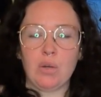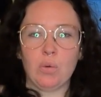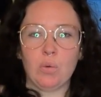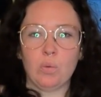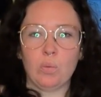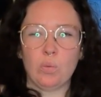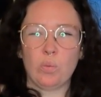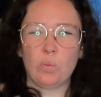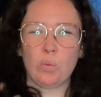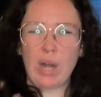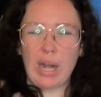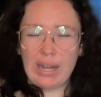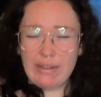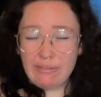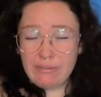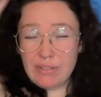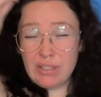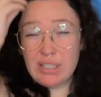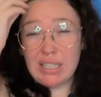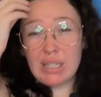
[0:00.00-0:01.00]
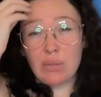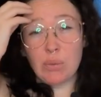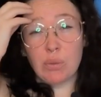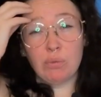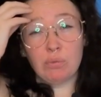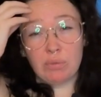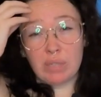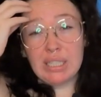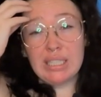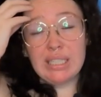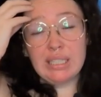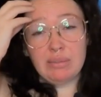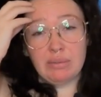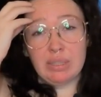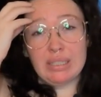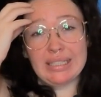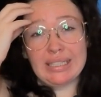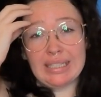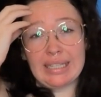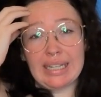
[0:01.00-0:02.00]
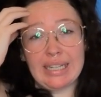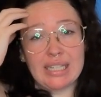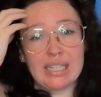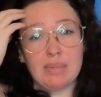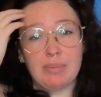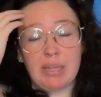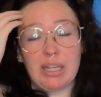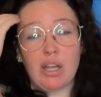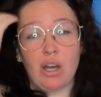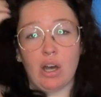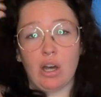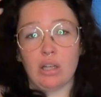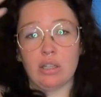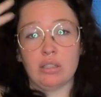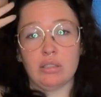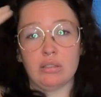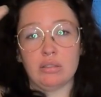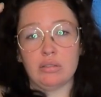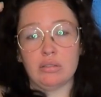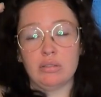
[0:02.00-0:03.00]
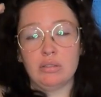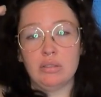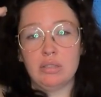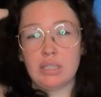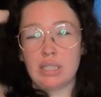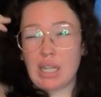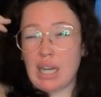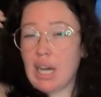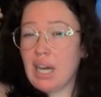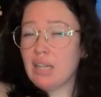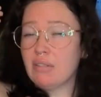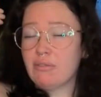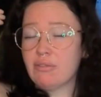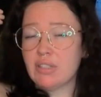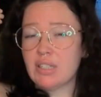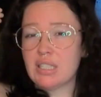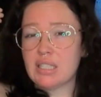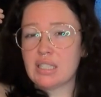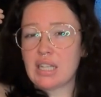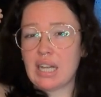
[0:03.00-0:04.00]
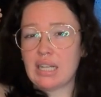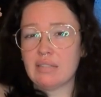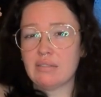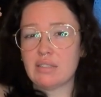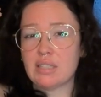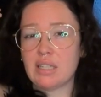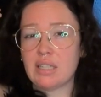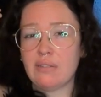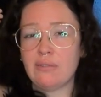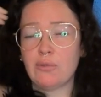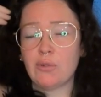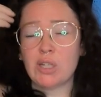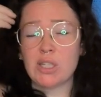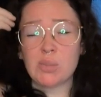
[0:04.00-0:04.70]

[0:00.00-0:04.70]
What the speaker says: But I feel like we really, really need to be on guard for this kind of